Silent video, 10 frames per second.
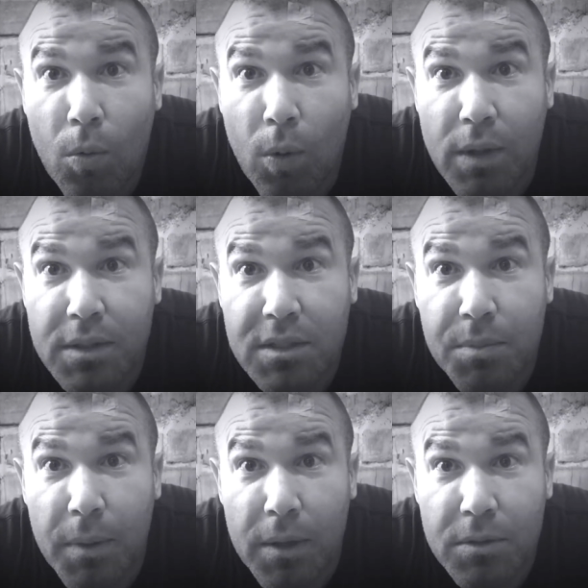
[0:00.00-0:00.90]
What
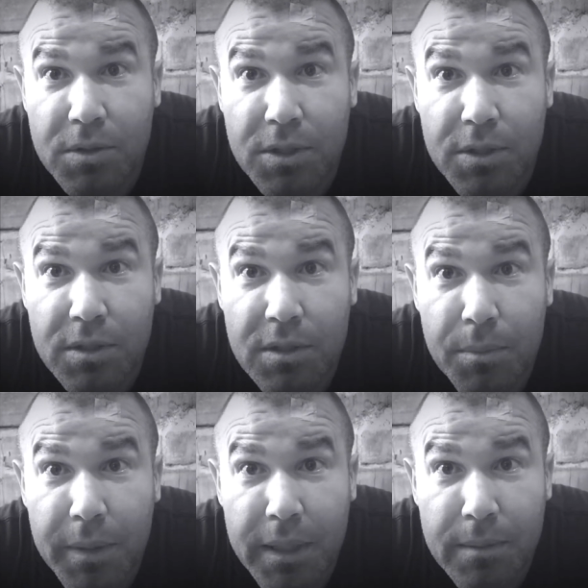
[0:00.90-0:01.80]
Smells Good to
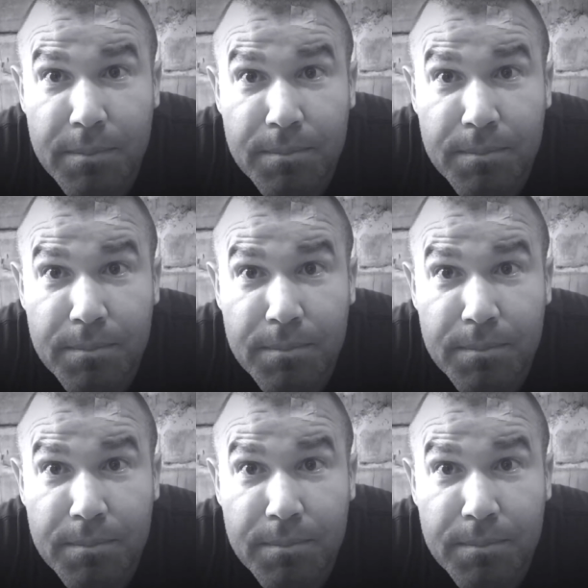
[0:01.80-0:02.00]
Me.